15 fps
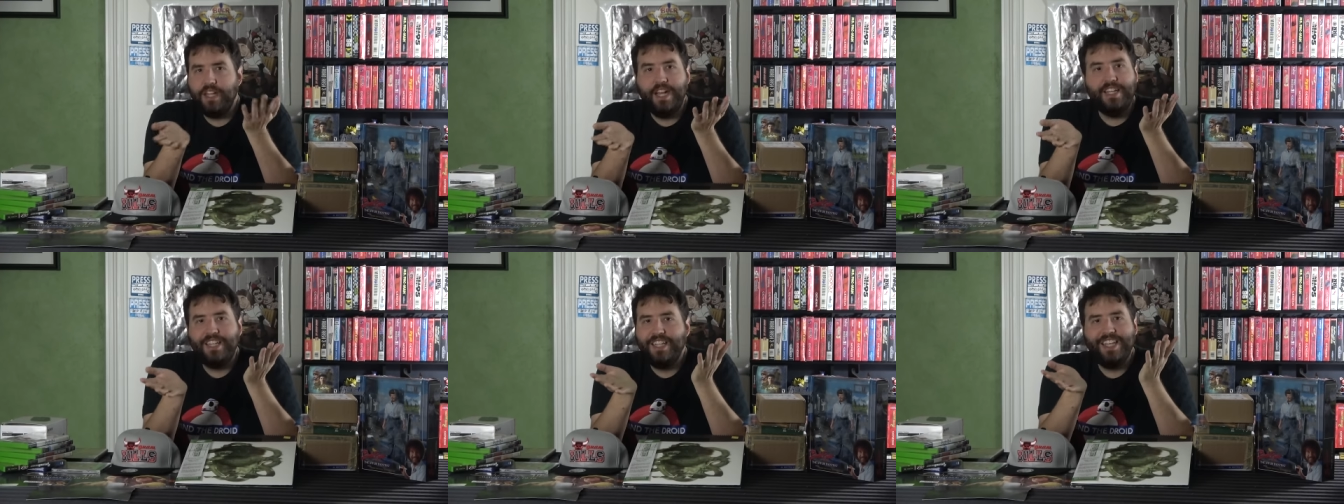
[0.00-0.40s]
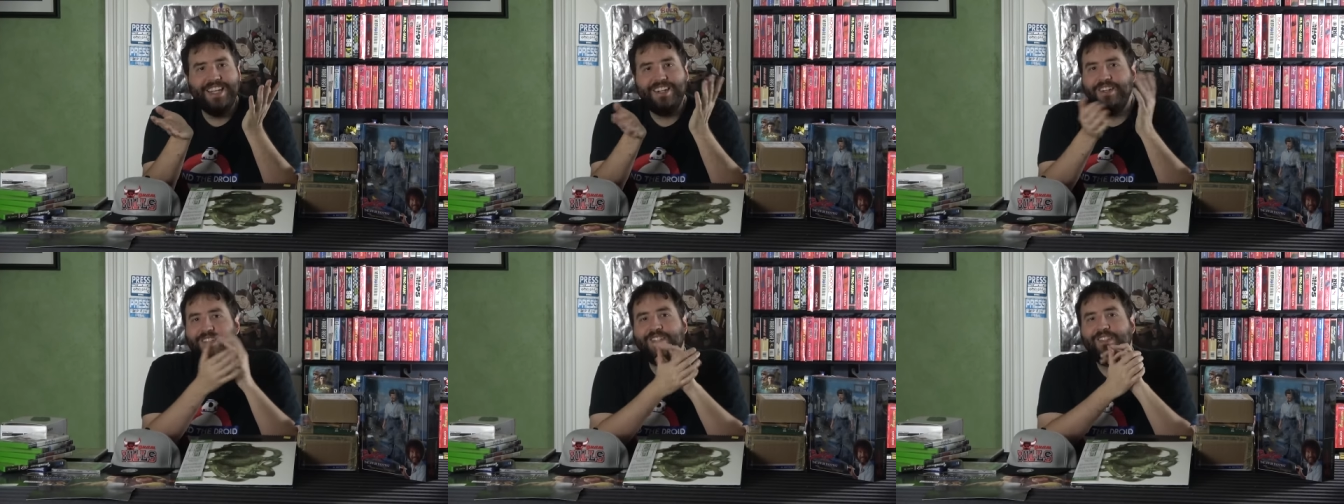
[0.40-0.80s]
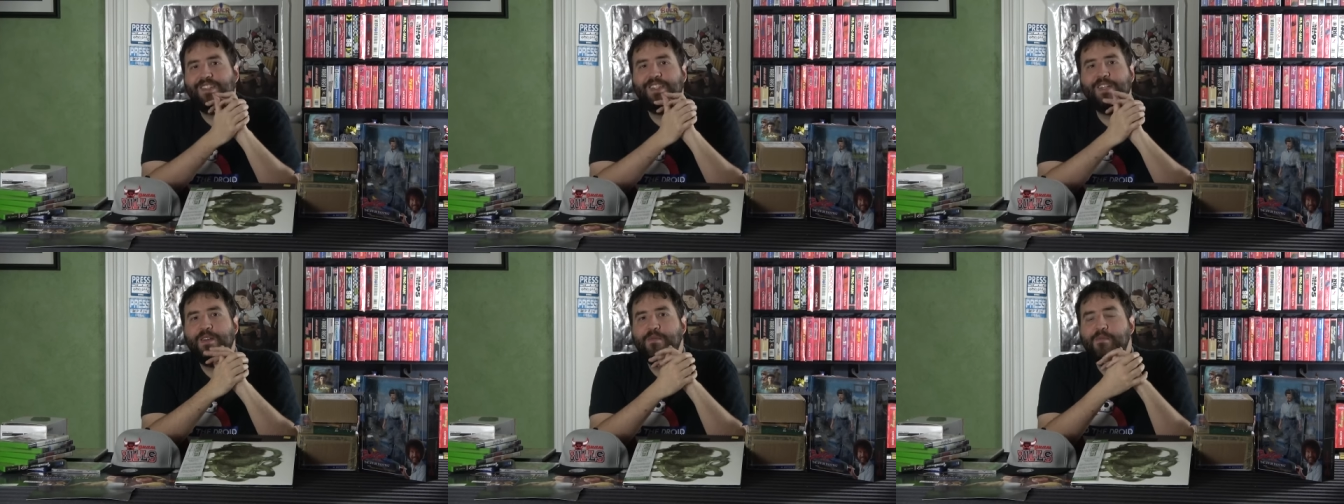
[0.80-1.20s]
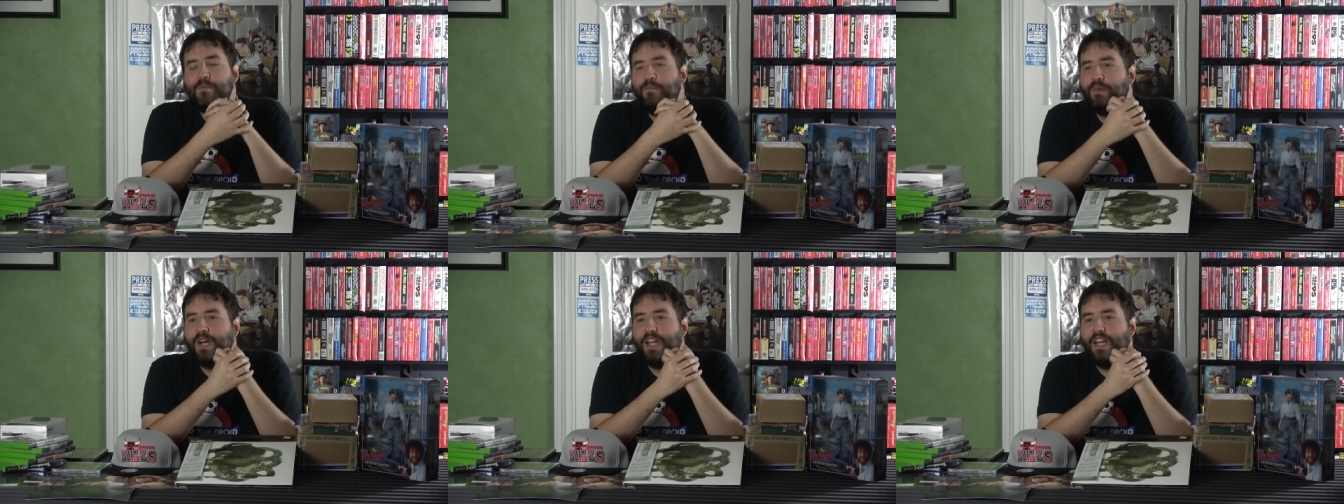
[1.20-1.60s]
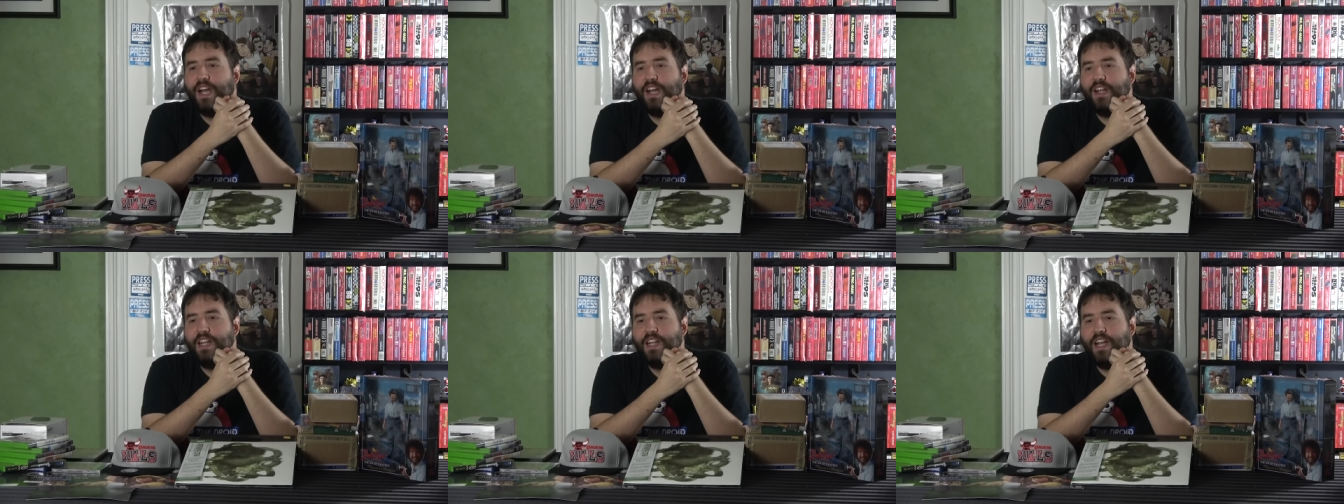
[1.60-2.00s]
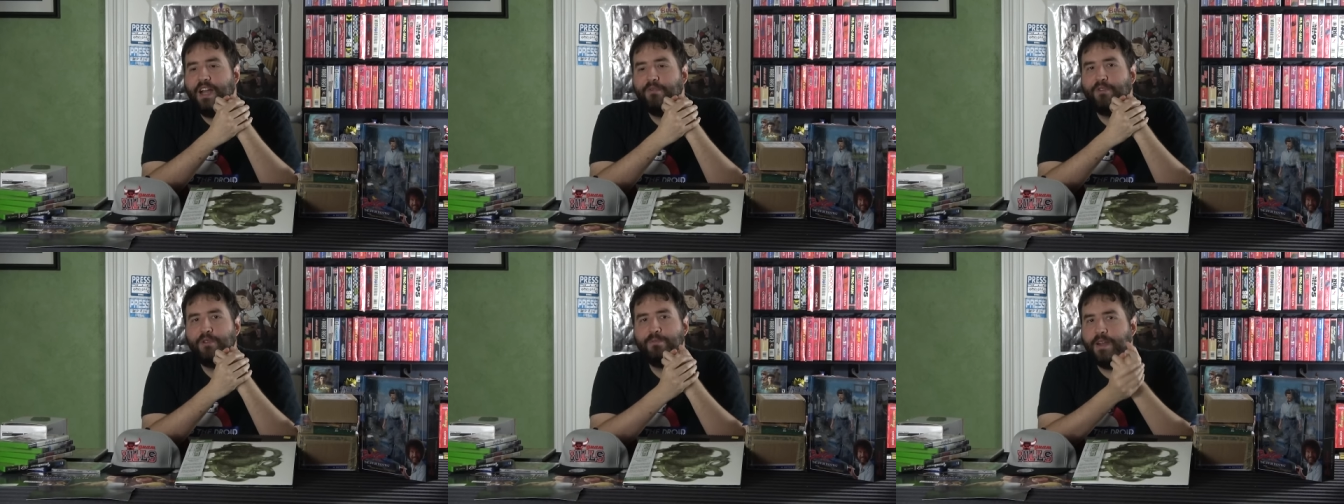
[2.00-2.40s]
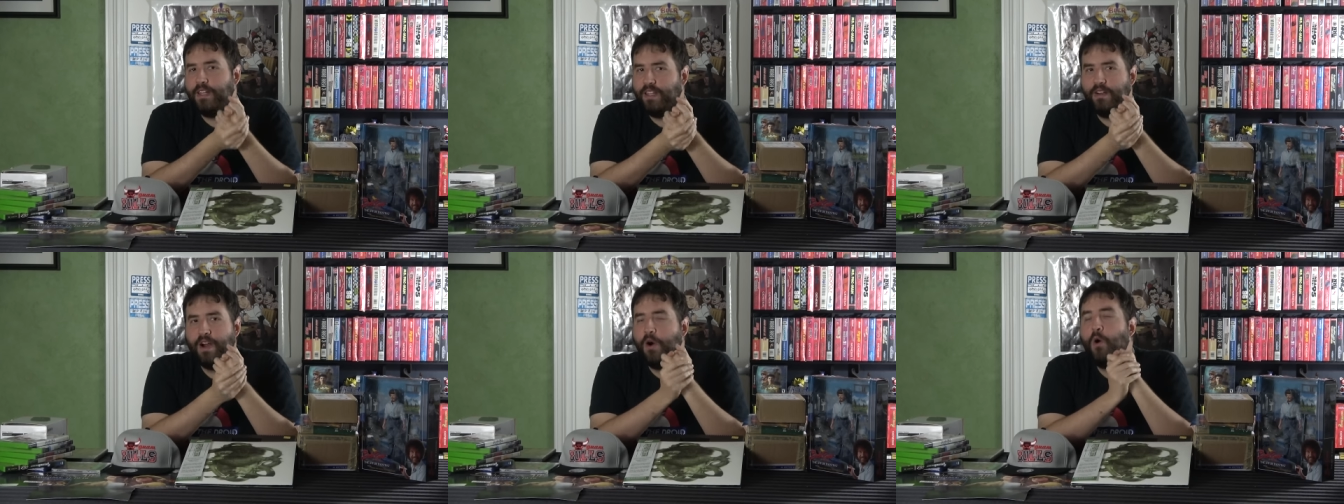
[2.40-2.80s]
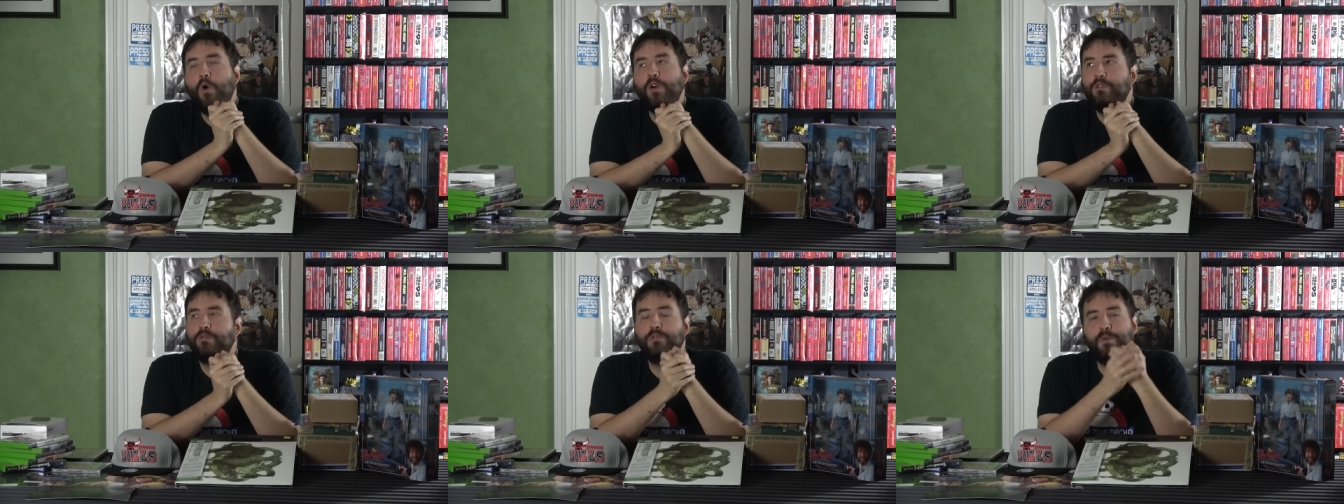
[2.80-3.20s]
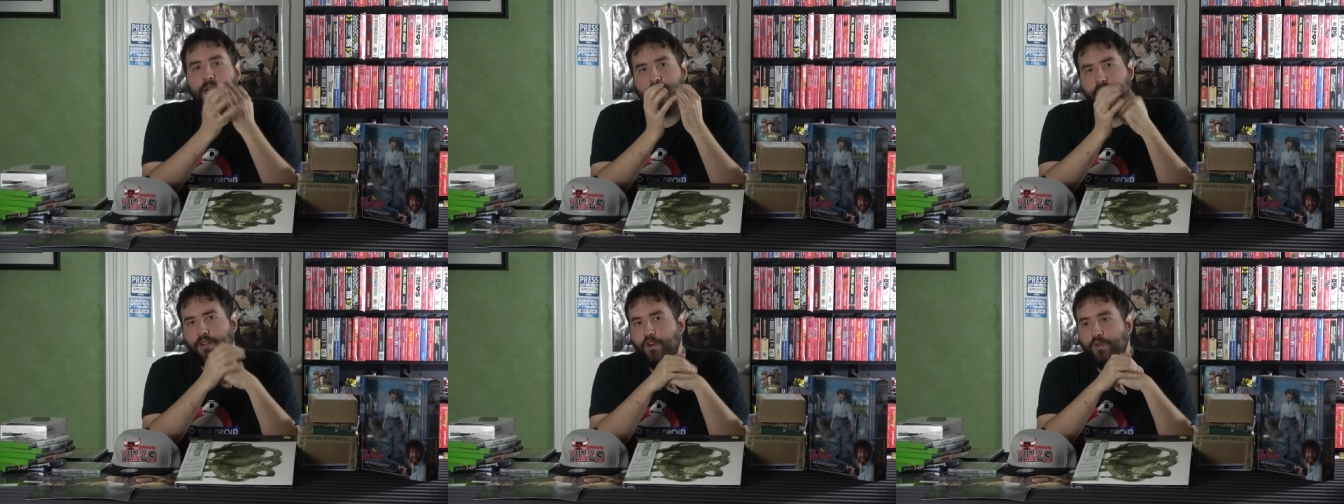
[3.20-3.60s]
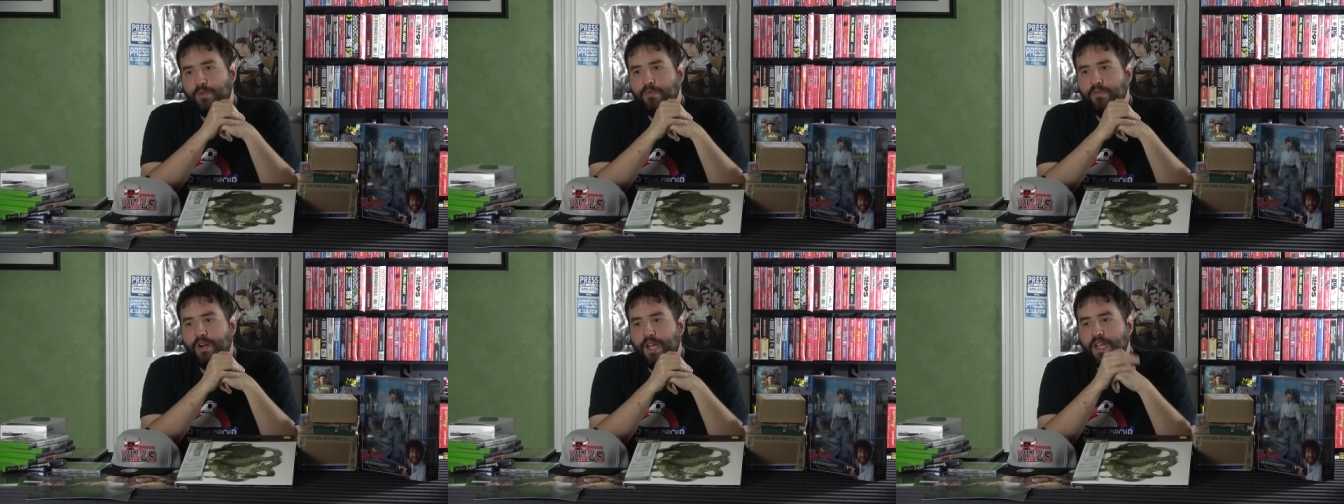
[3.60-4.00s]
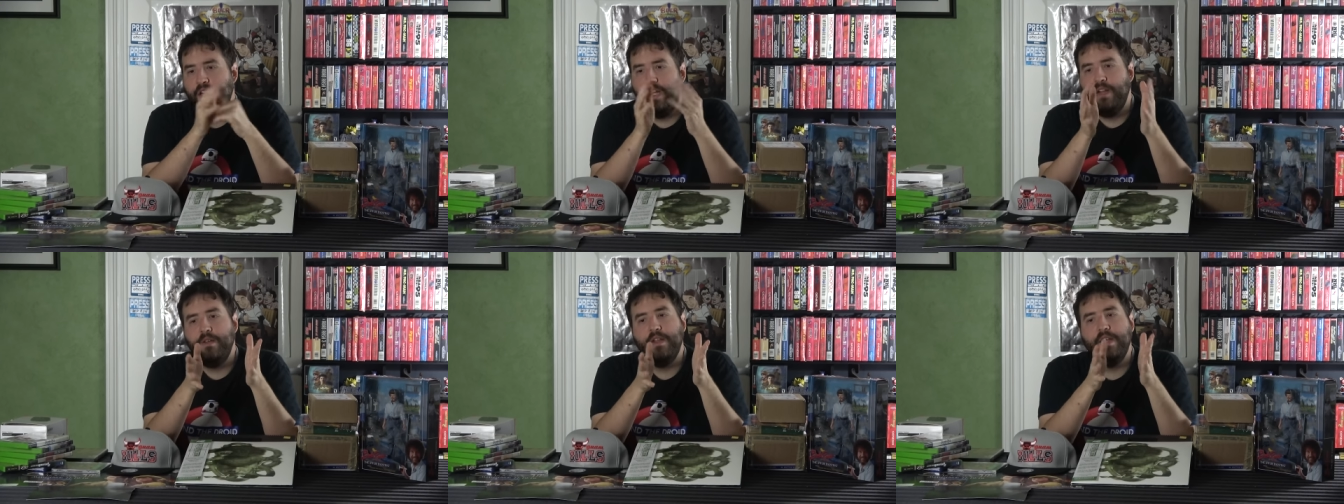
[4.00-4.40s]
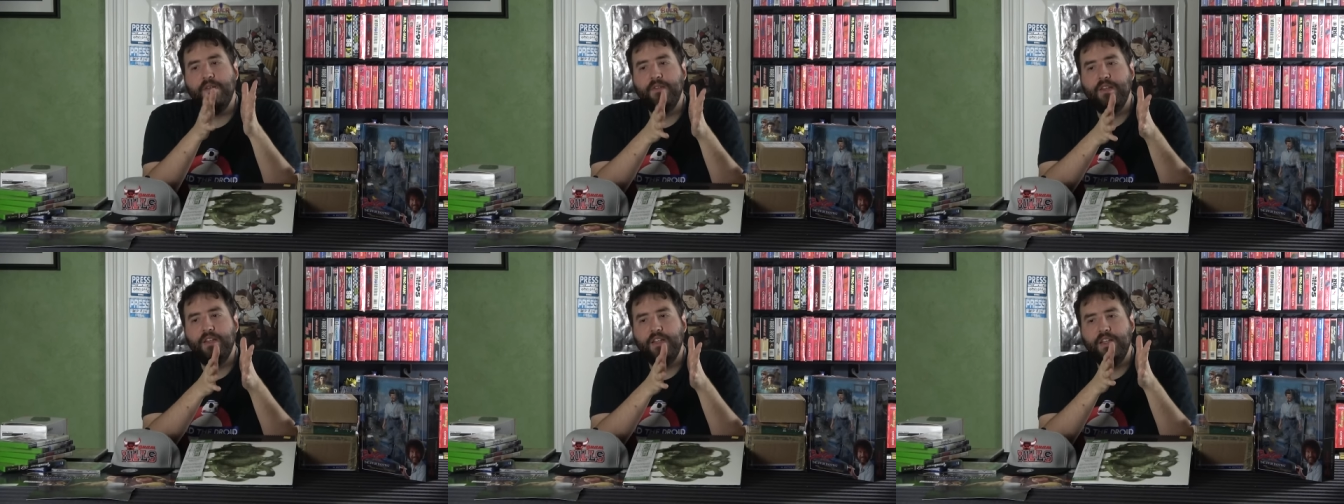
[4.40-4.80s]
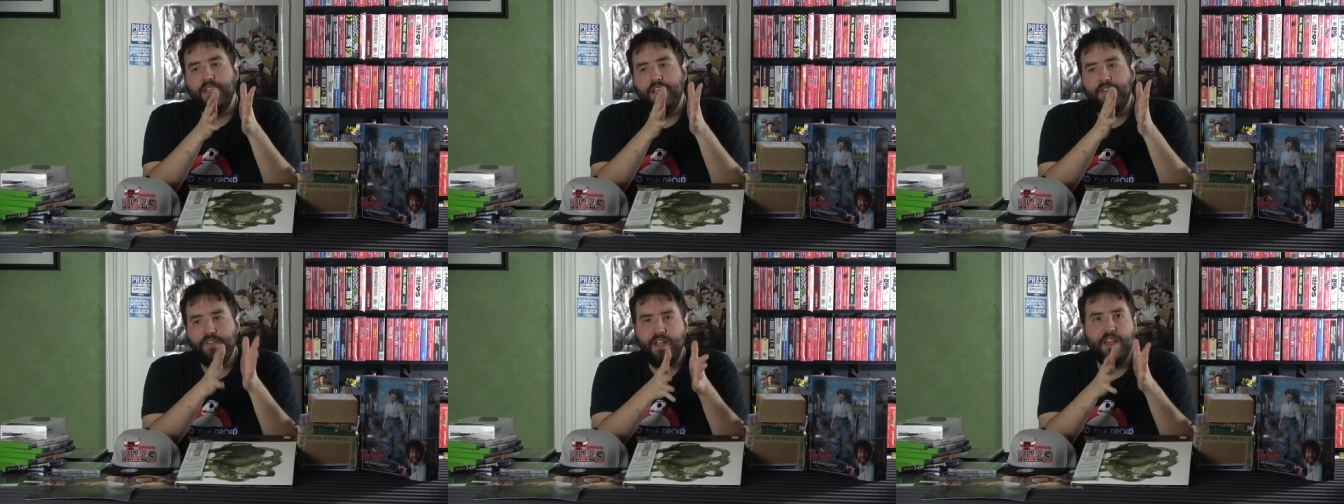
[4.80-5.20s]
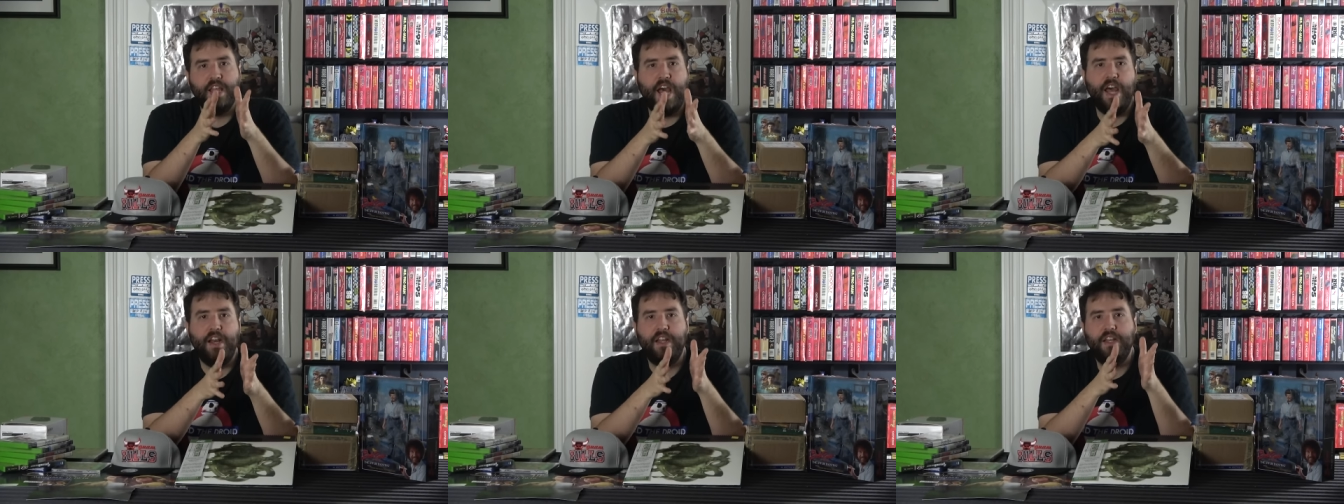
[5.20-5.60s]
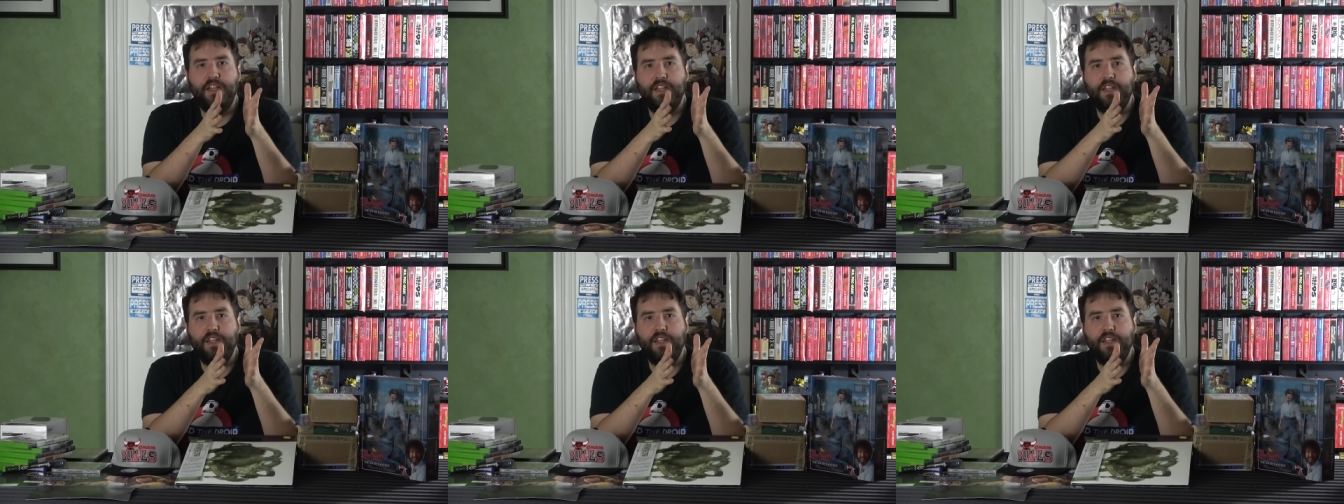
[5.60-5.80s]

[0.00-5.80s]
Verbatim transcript: liked the Lakers as a team, but I, I respected always respected Kobe Bryant, and and even in that,